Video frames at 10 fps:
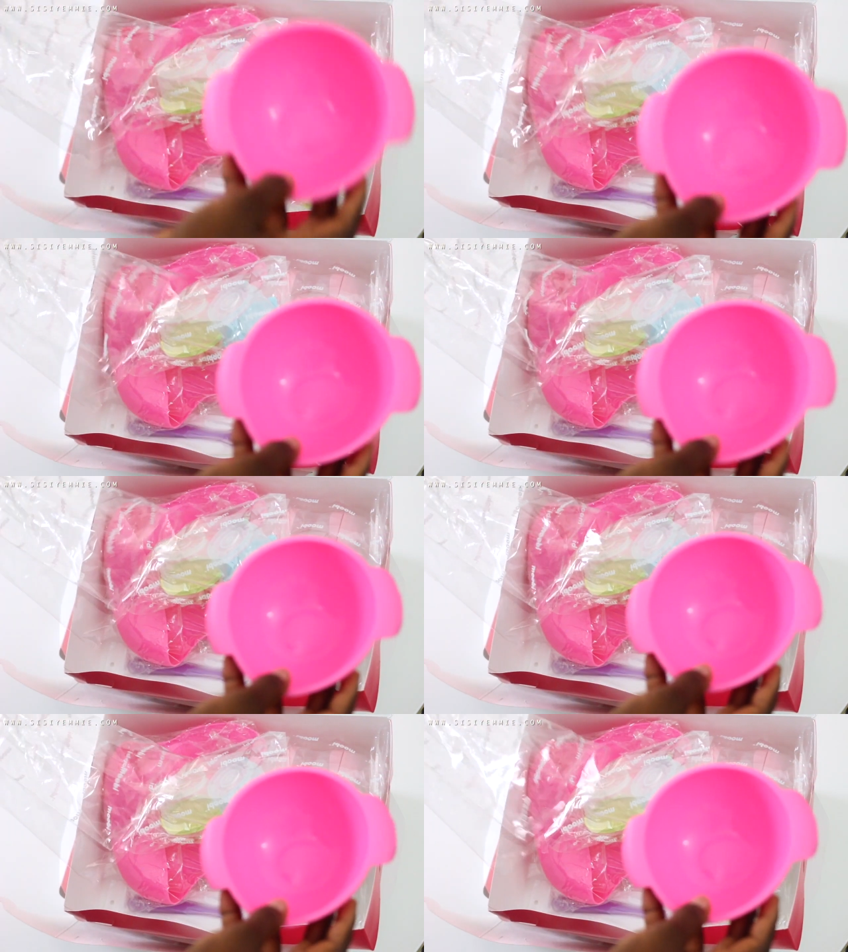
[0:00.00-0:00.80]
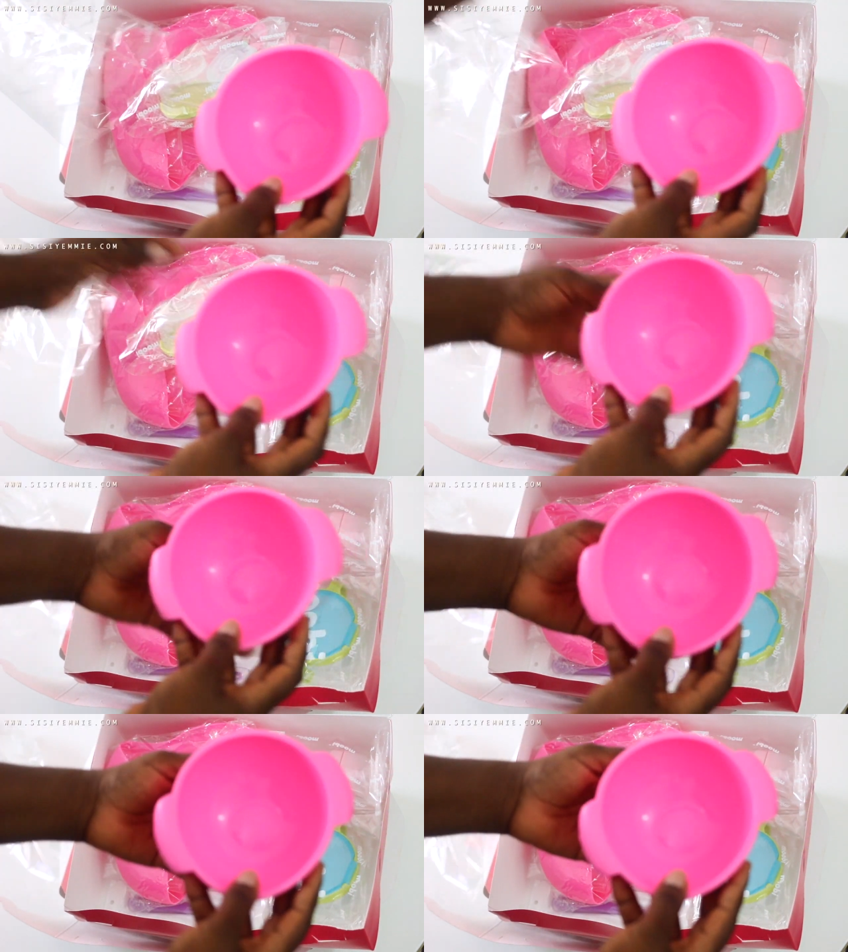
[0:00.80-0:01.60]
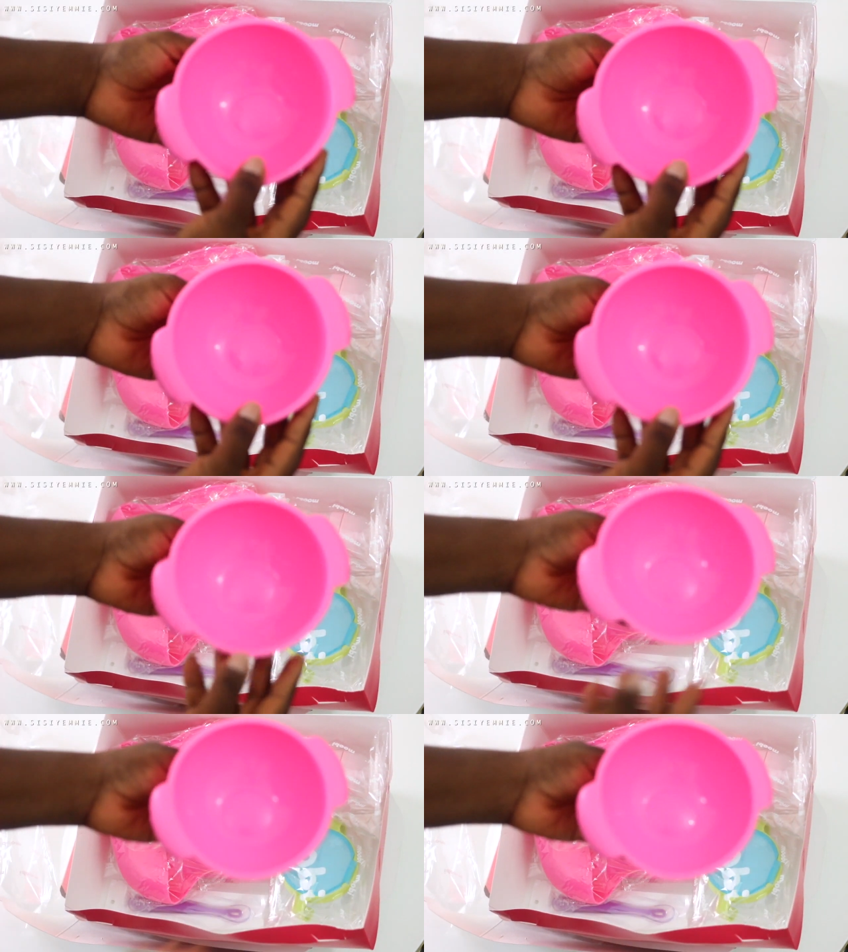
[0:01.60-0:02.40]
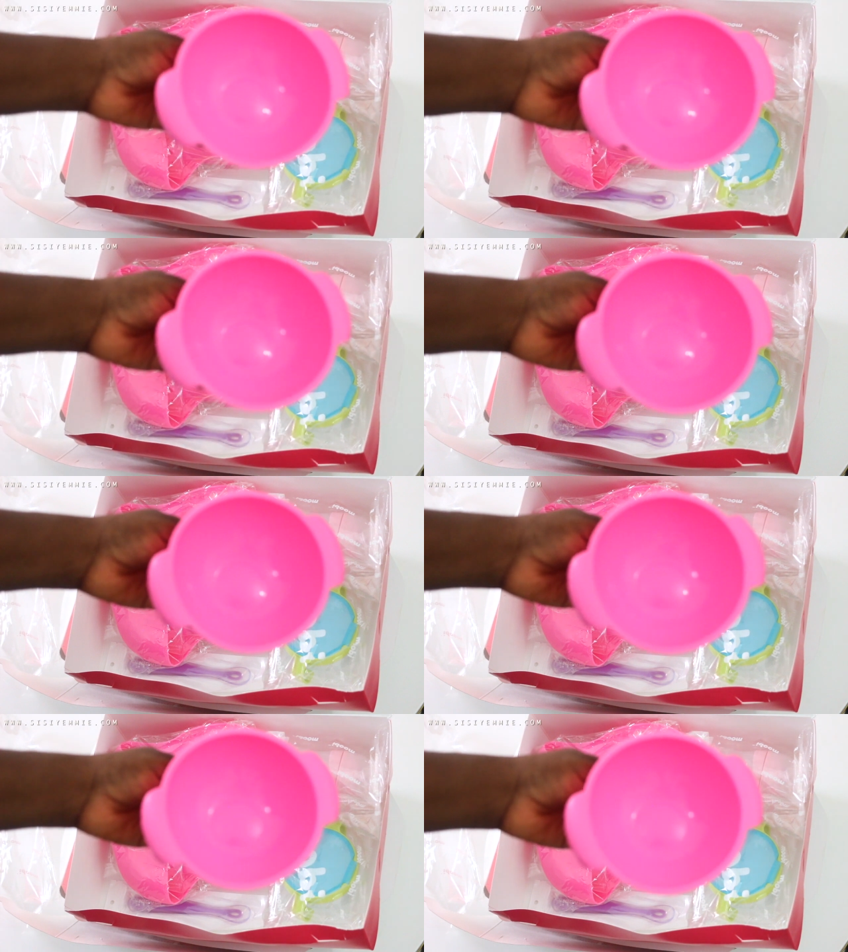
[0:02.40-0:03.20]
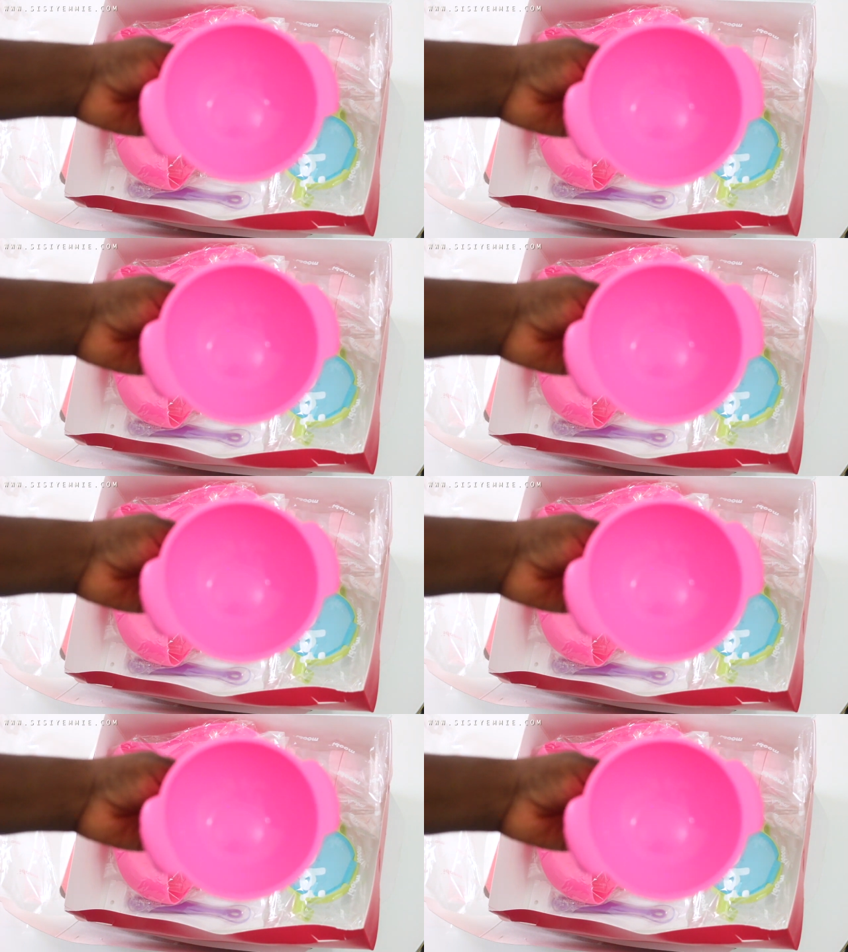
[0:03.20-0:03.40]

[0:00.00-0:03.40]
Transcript: (no speaker visible)